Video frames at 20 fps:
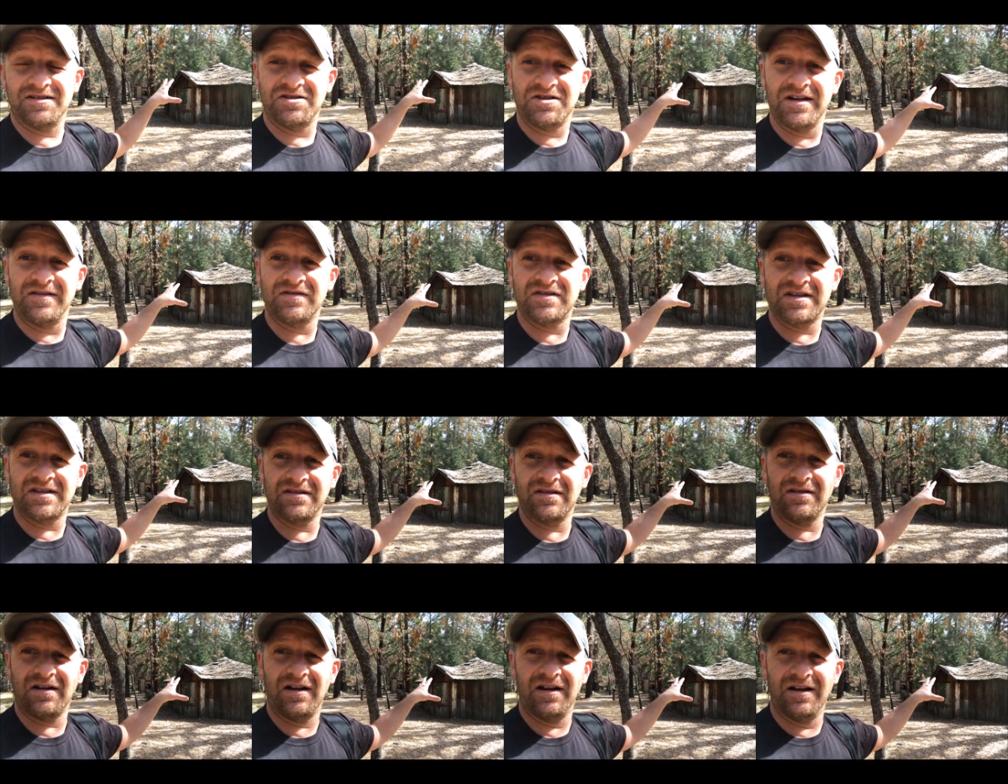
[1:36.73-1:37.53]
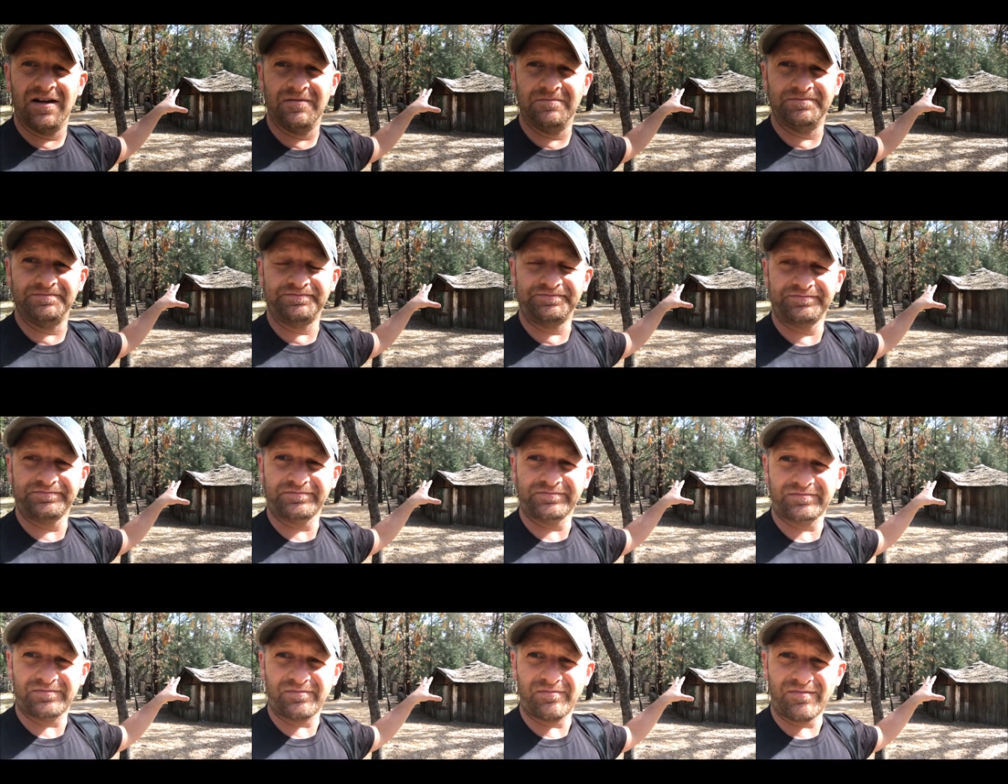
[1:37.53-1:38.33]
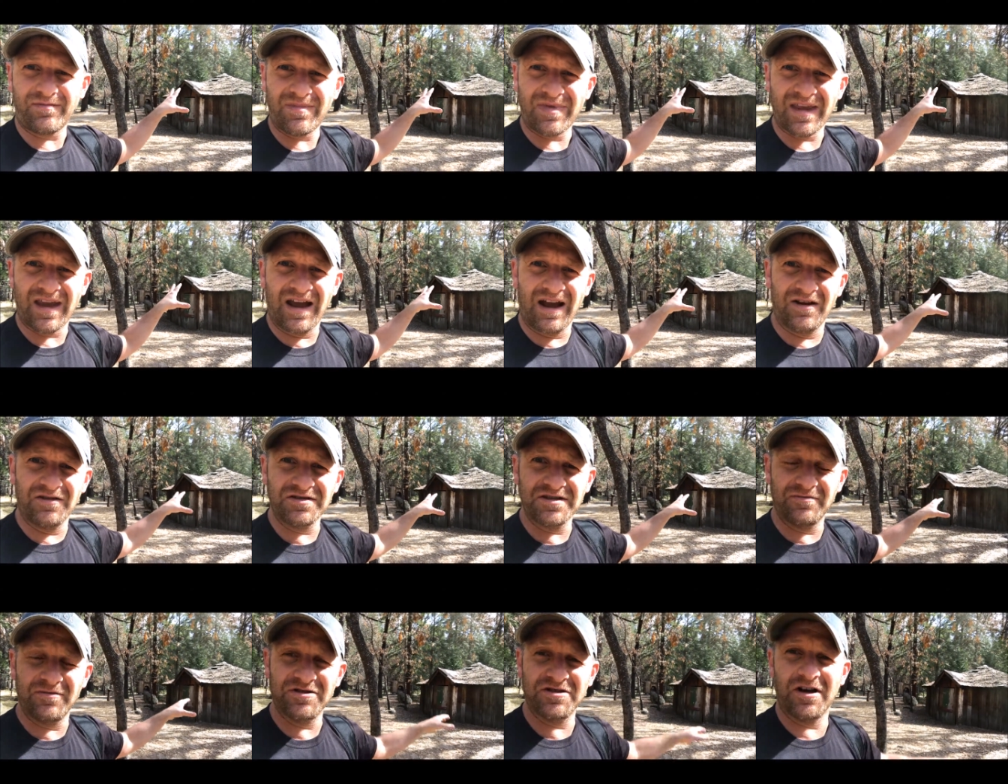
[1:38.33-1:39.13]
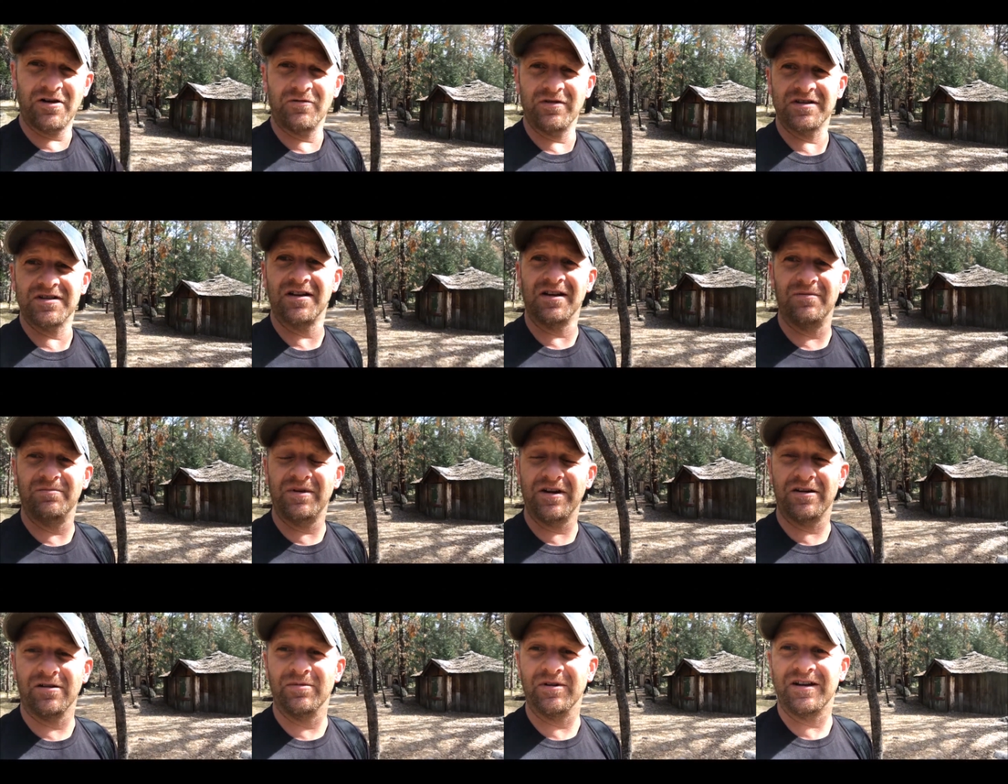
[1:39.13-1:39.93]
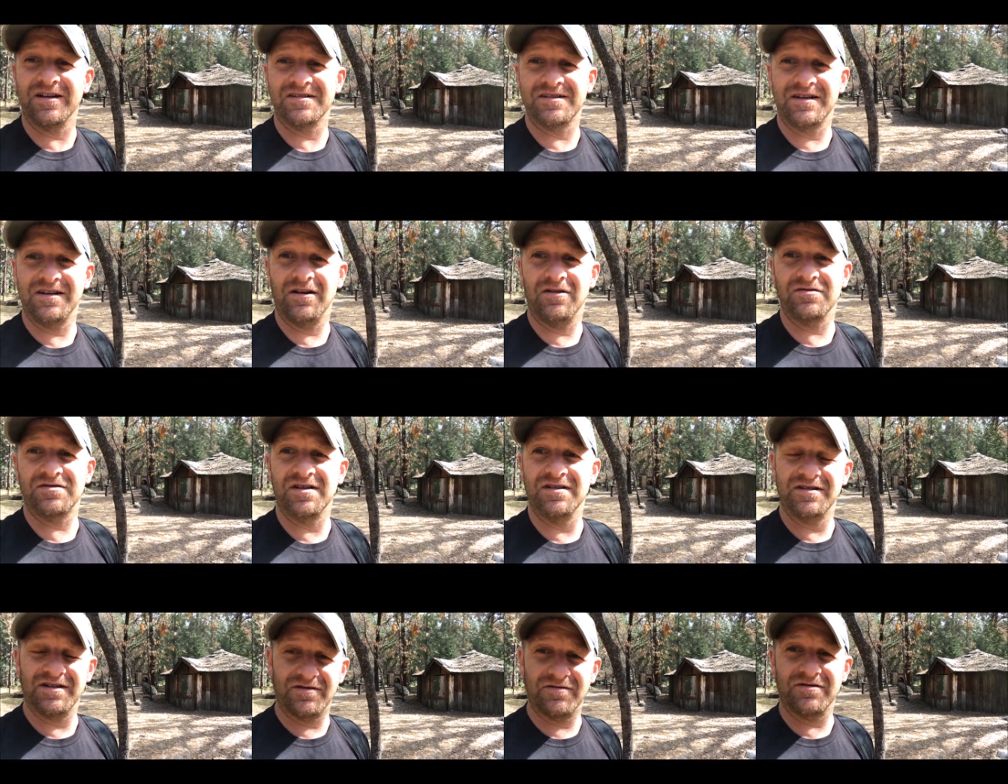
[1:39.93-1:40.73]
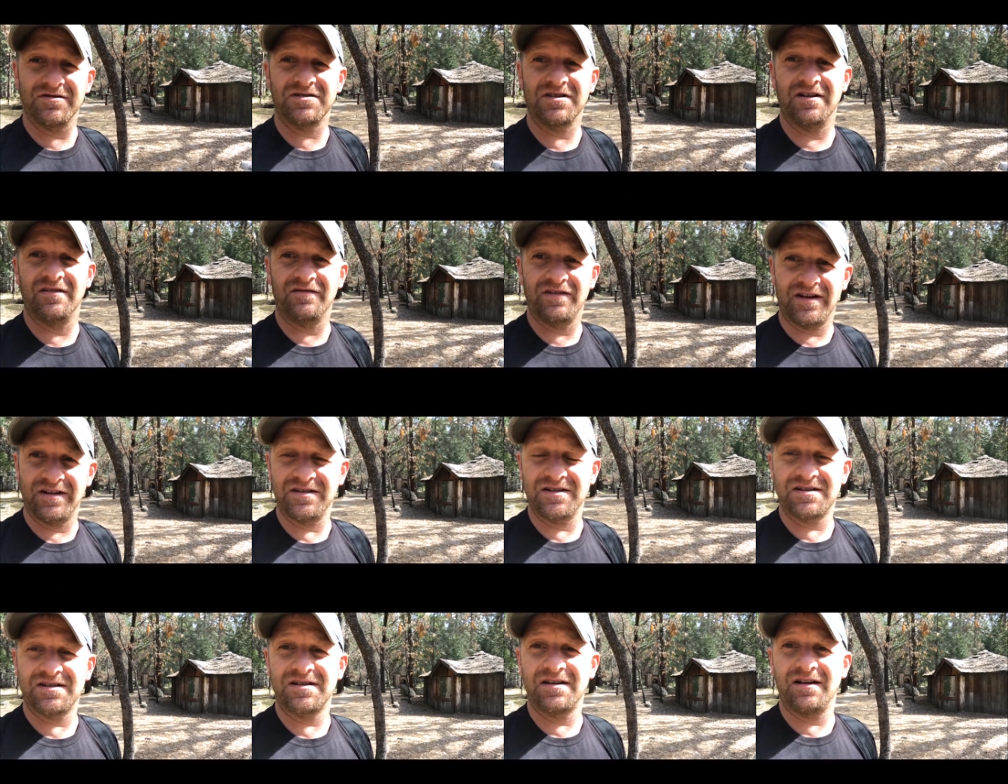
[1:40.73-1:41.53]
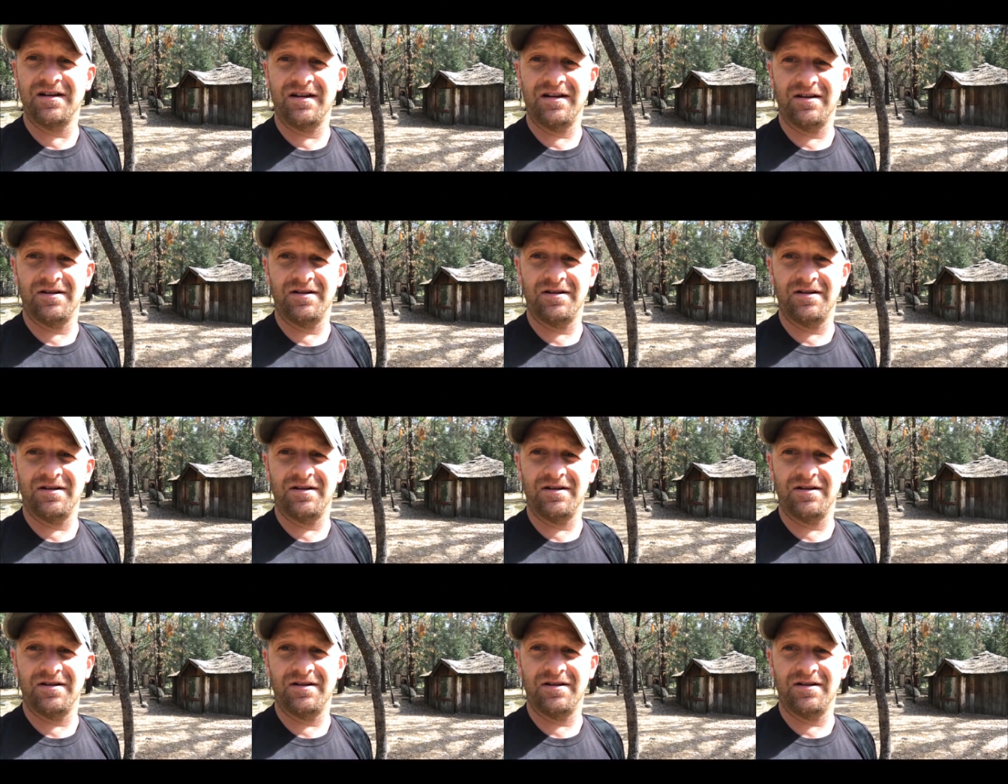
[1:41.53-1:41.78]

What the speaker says: The chief's housing was always a lot bigger because he hosted dinners and events